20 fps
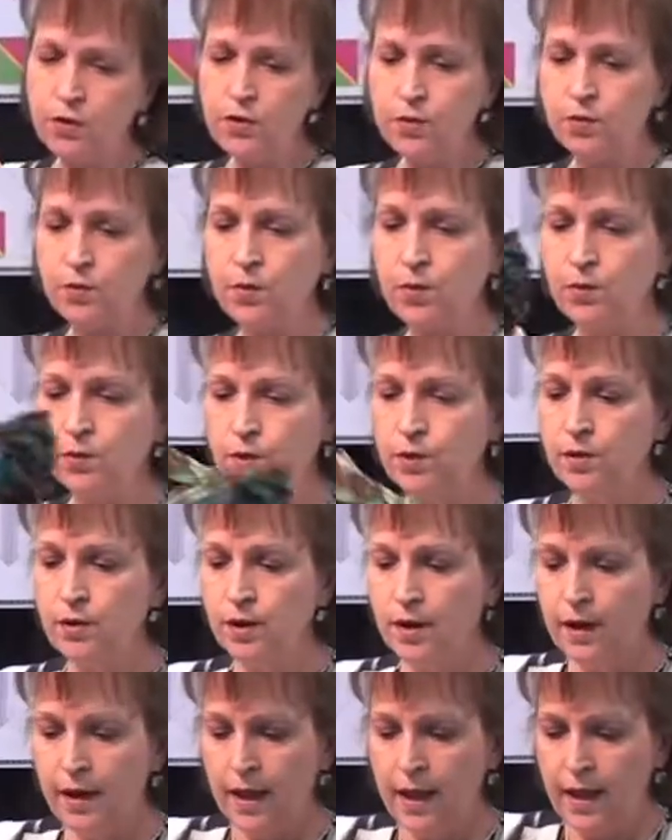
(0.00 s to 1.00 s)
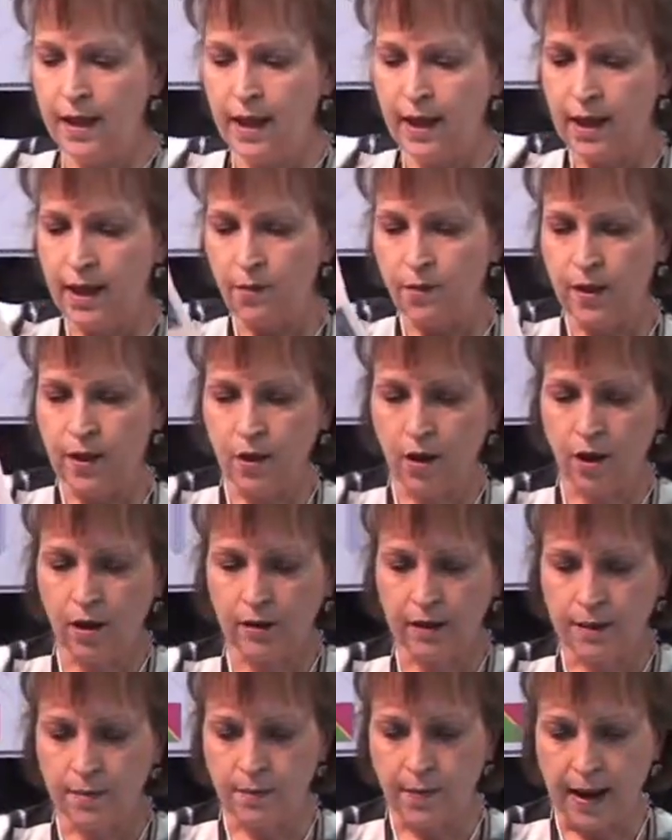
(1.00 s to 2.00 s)
with the ruler, and we
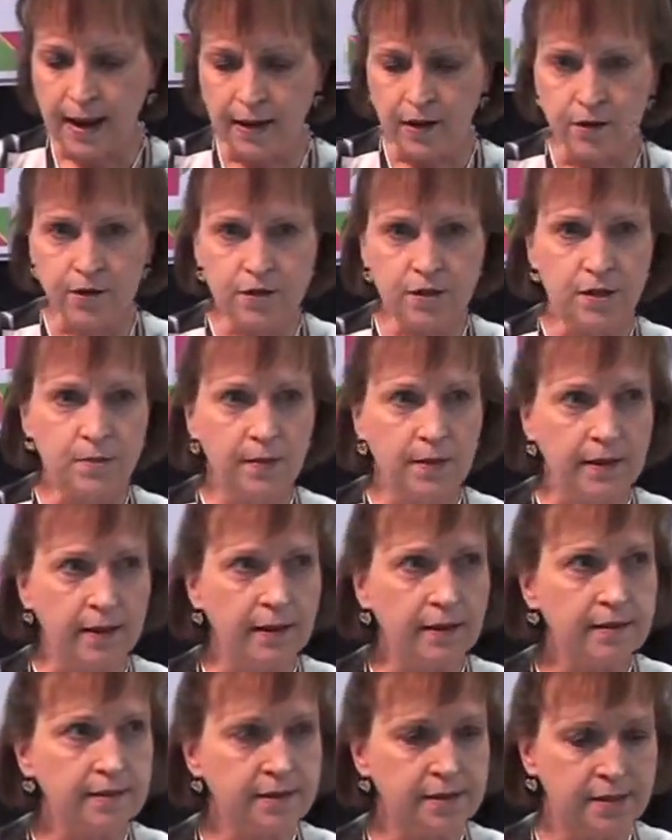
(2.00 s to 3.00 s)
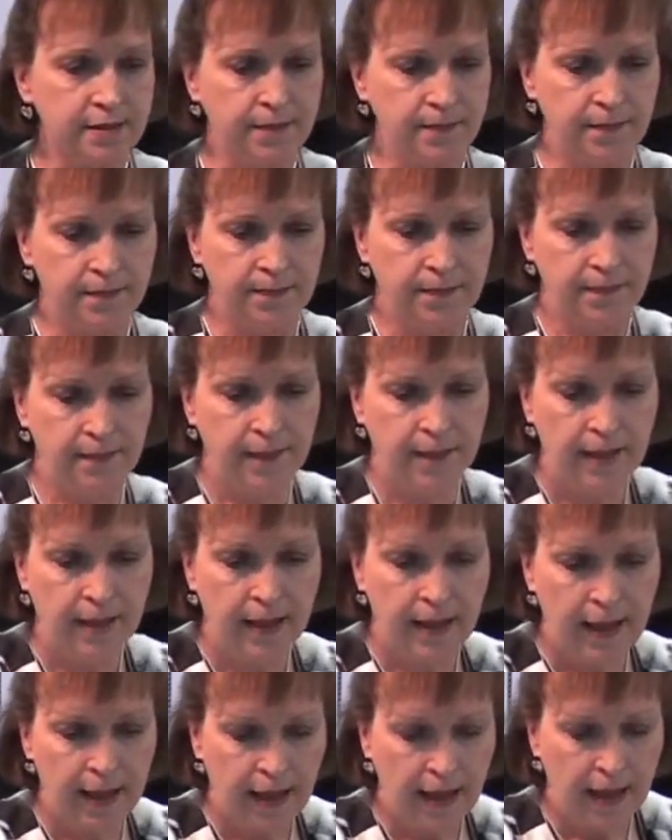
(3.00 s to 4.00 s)
call it miters in minutes,
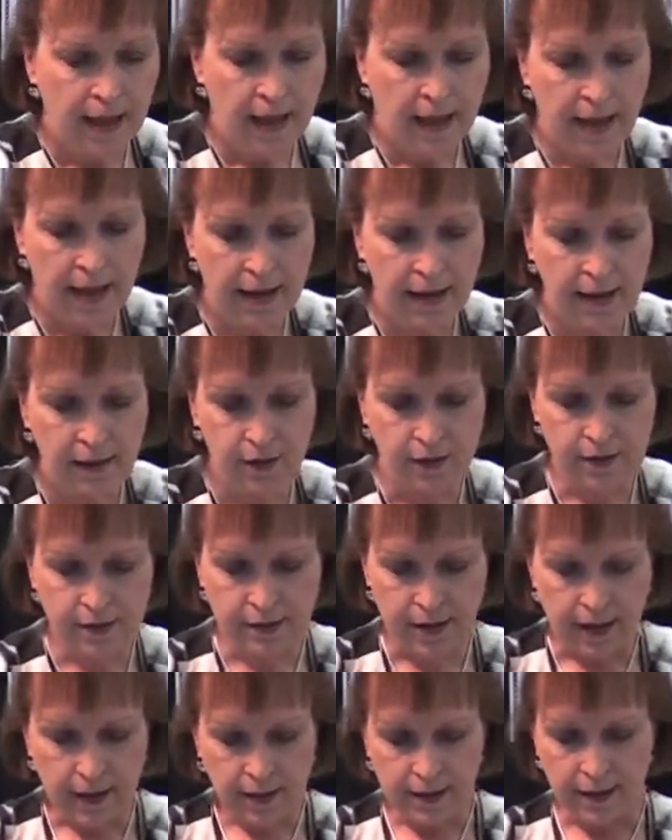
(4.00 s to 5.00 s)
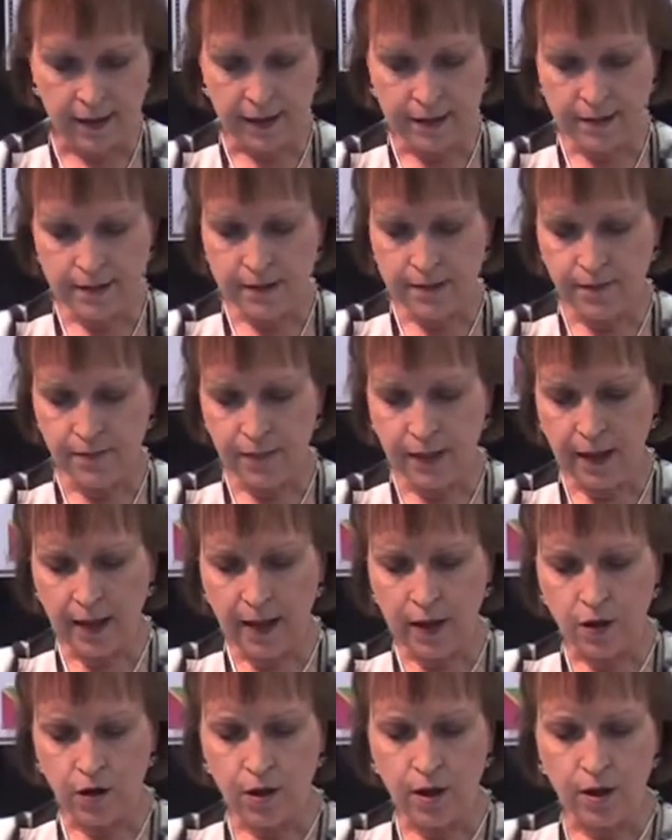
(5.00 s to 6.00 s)
and it looks like this.
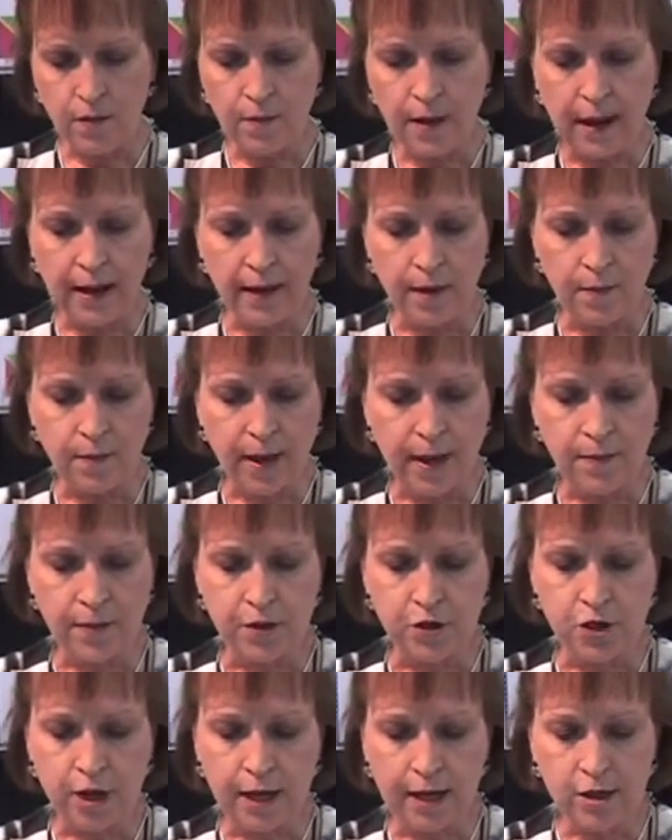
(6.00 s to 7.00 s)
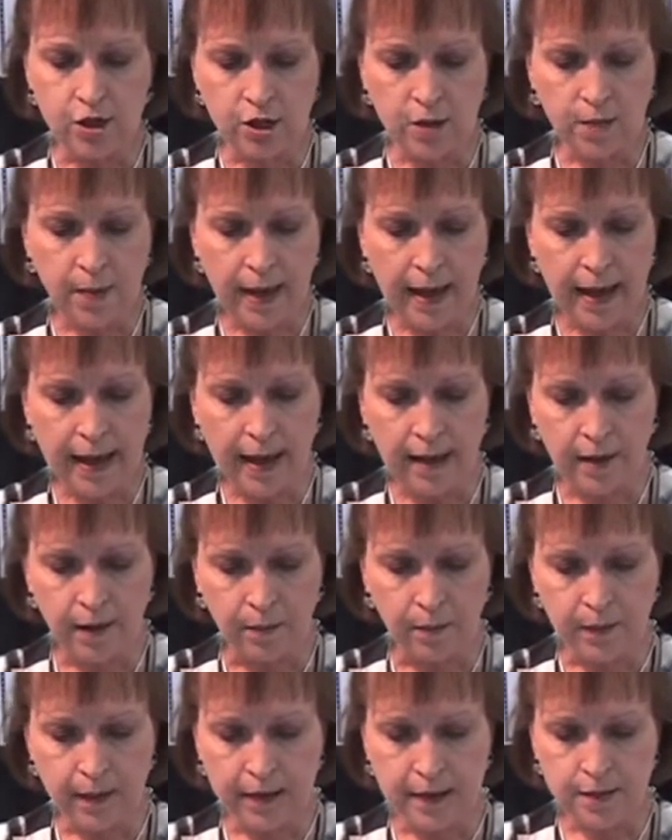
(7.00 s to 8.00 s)
And you can make a baby changing pad,
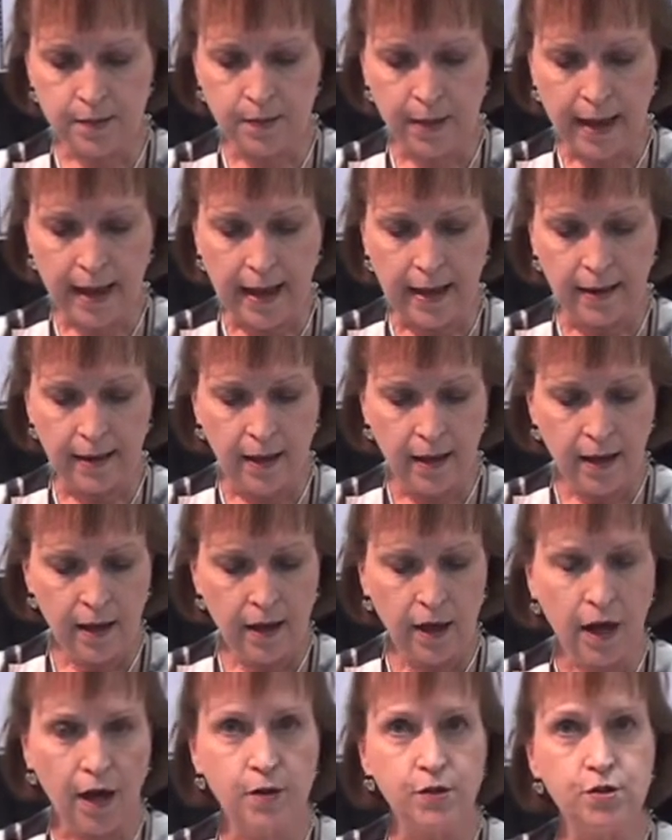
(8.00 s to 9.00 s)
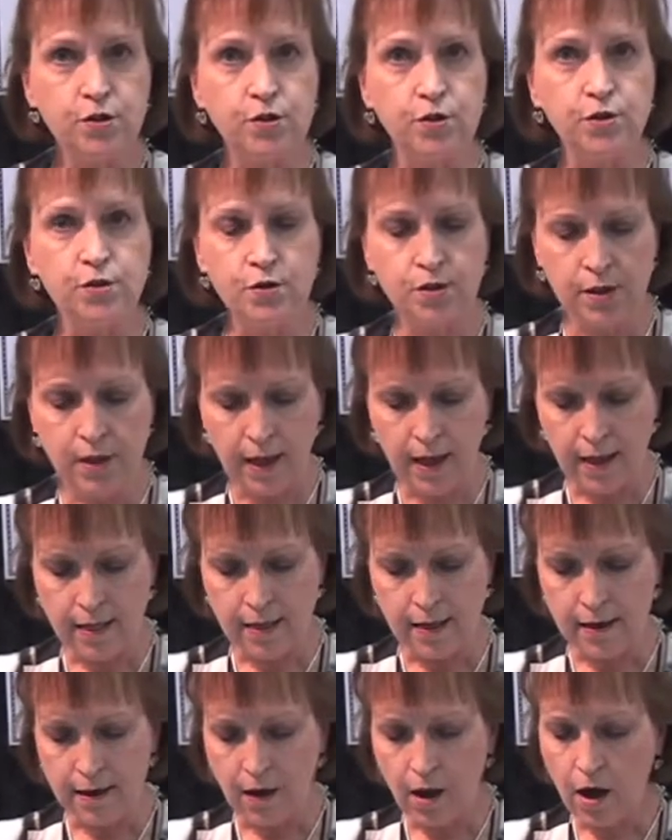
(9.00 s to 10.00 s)
a placemat, coasters,
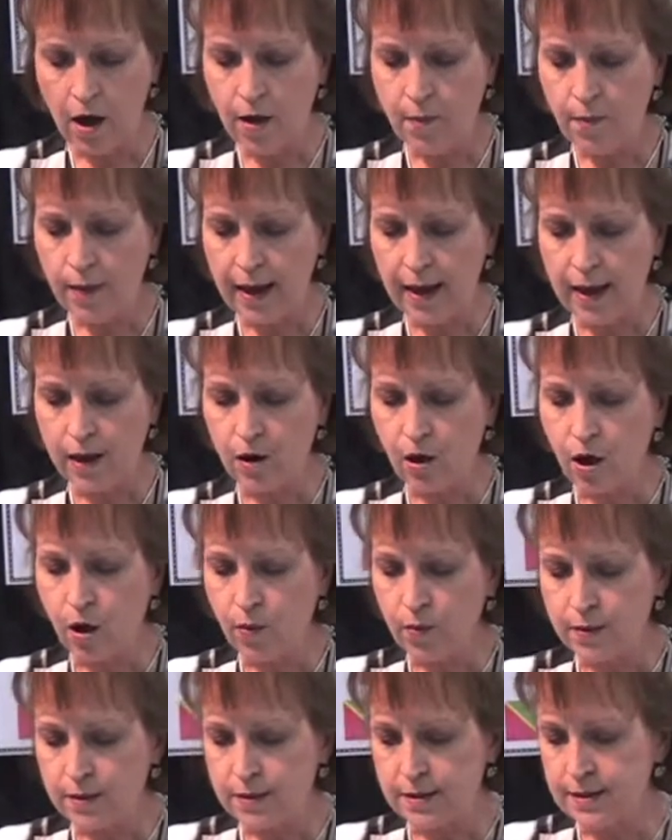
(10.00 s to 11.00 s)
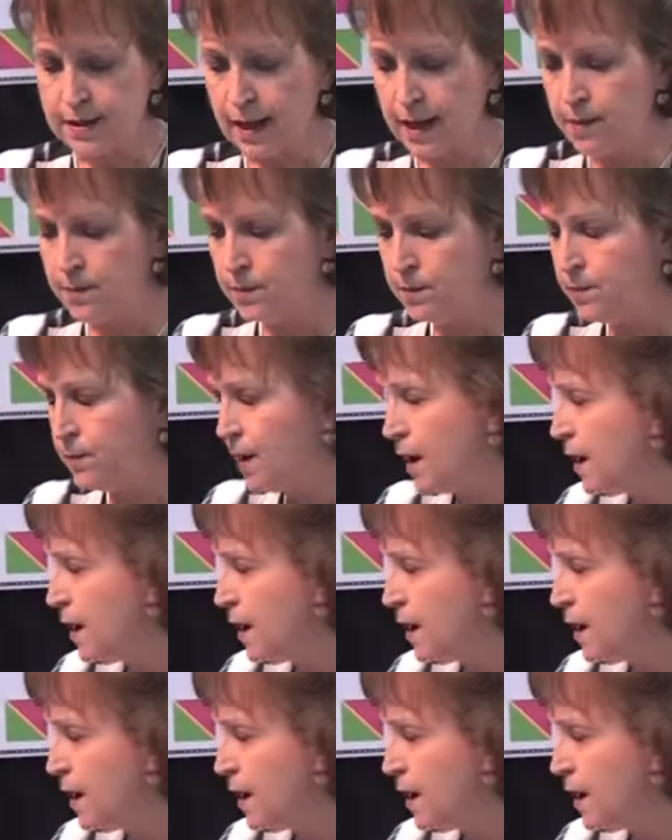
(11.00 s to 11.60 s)
and then a hot pad, all with the same